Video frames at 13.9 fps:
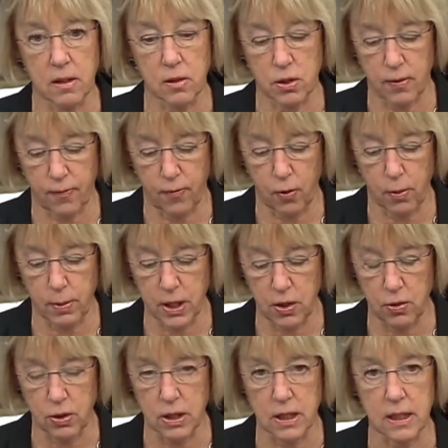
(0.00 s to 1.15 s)
to form a
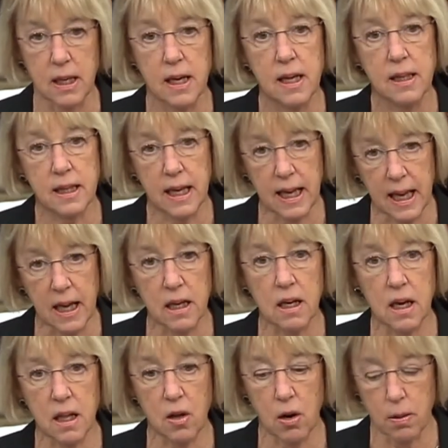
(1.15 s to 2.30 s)
union, the N
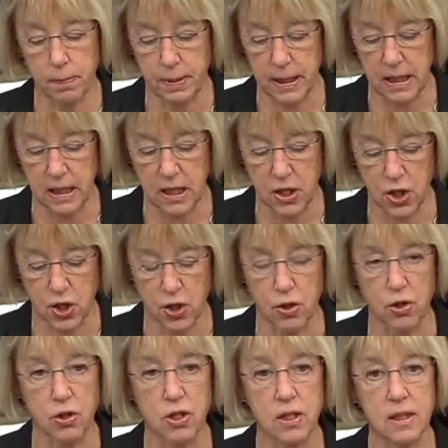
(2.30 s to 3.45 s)
L R B
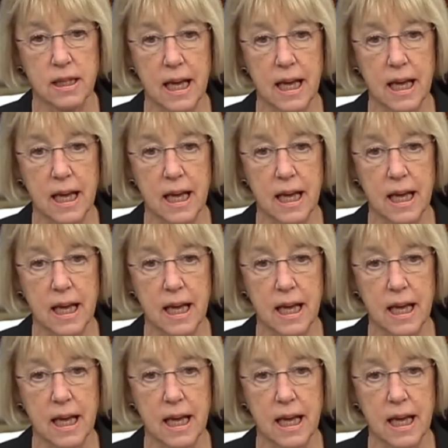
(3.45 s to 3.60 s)
ensures